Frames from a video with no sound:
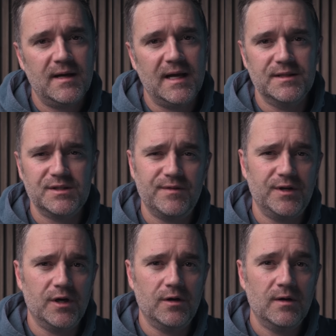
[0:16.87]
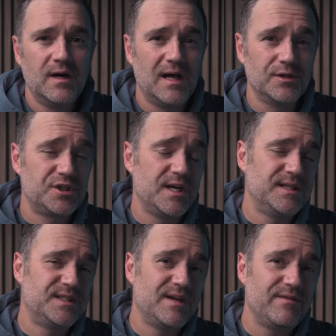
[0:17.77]
In this video, I'll share
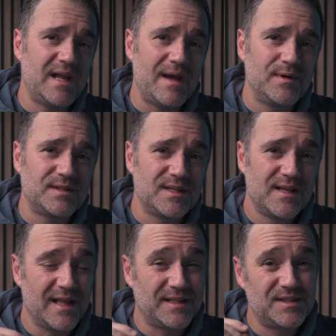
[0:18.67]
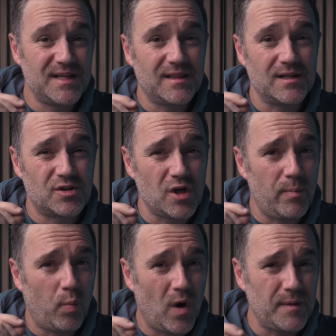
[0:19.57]
7 habits that set the
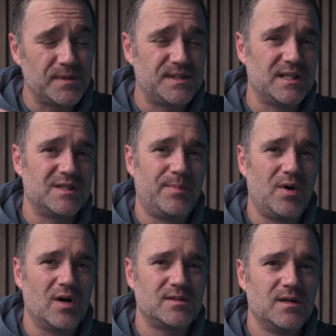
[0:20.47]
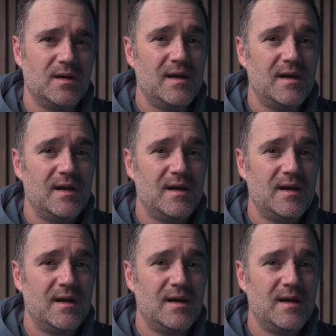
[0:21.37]
top 1% apart,